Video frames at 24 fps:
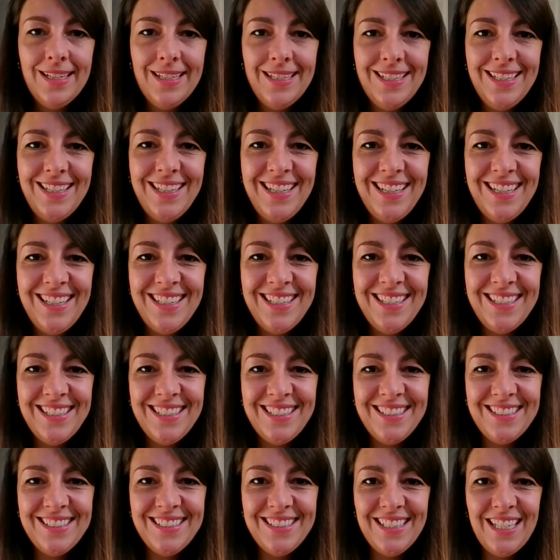
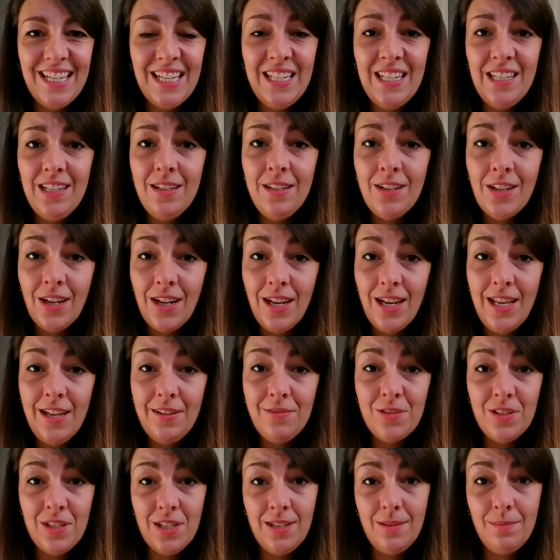I need another
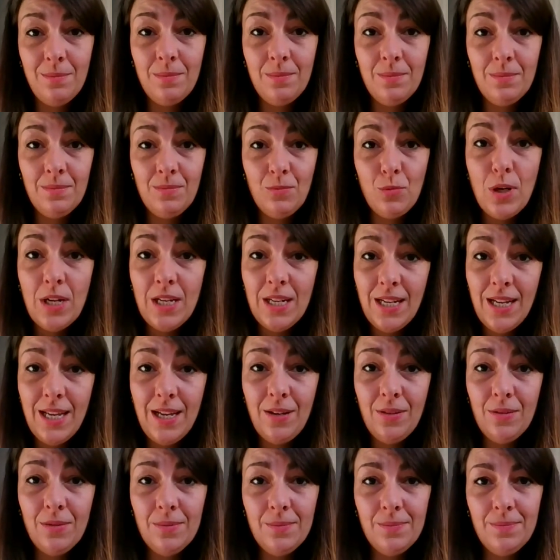lifetime right
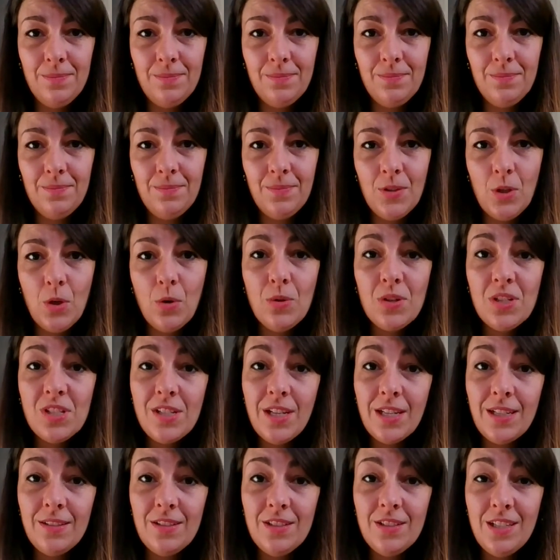now. Or a
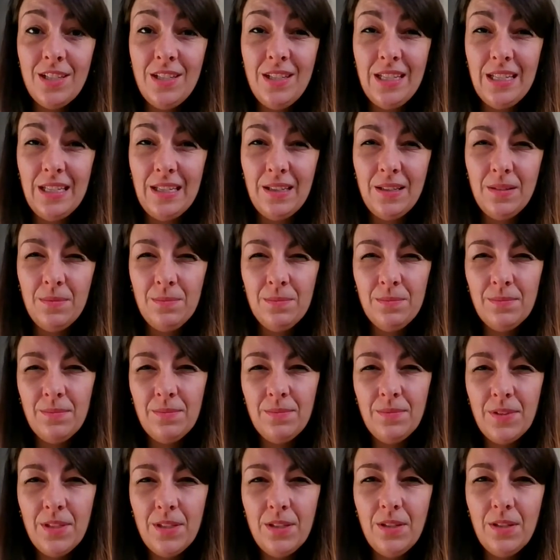second Cindy,
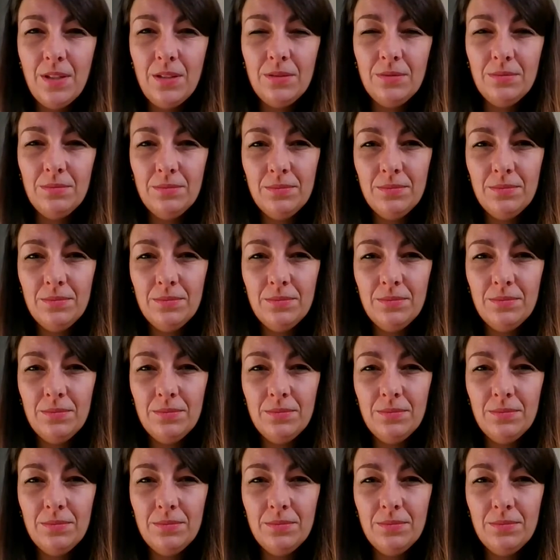you know?